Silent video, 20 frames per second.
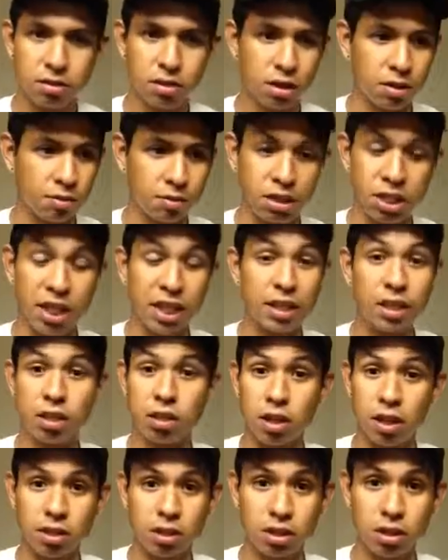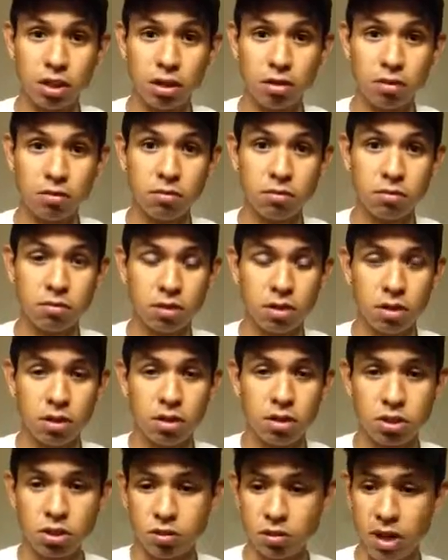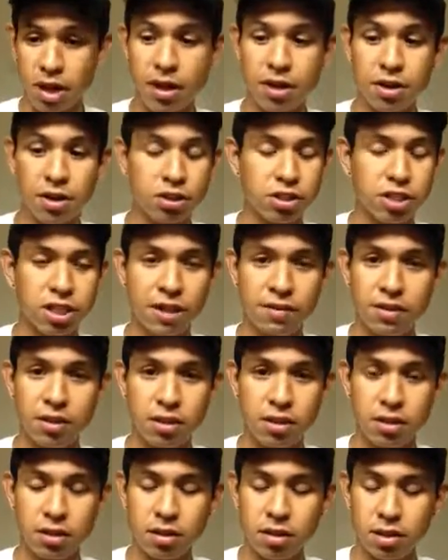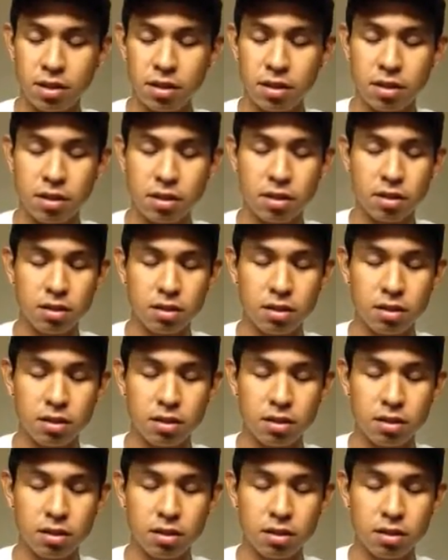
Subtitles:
You let the clutch go, so now you just have the